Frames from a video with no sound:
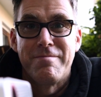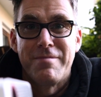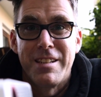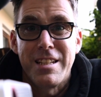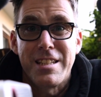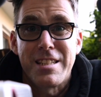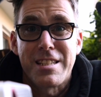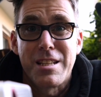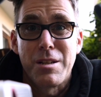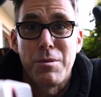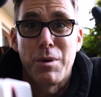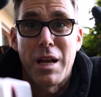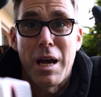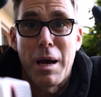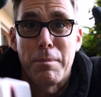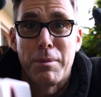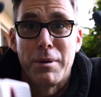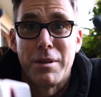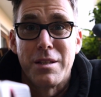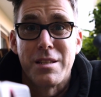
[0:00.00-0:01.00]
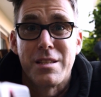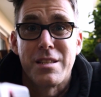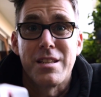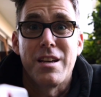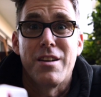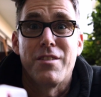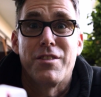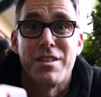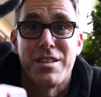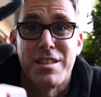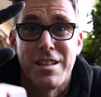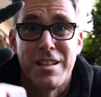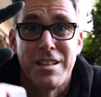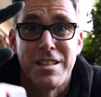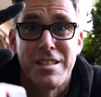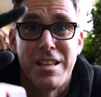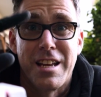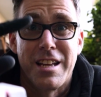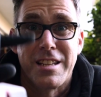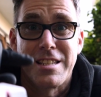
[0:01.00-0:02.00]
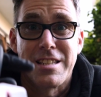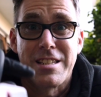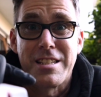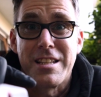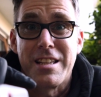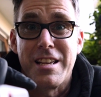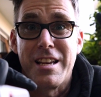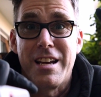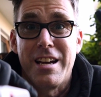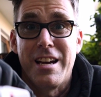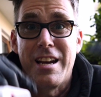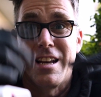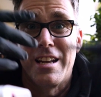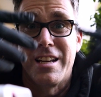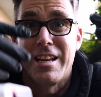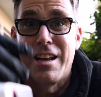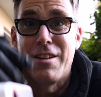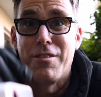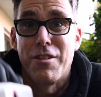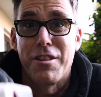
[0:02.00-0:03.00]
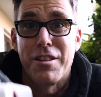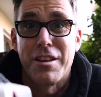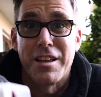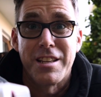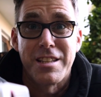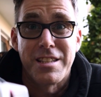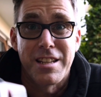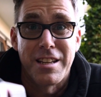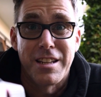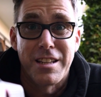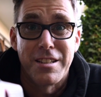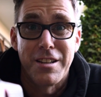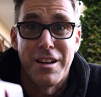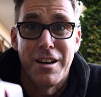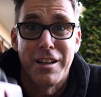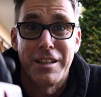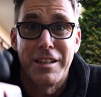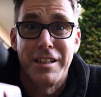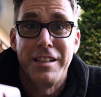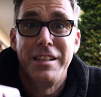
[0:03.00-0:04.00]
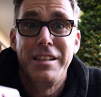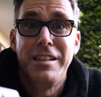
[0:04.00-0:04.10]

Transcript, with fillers: let's see what happens if the sun sets and everything is getting dark.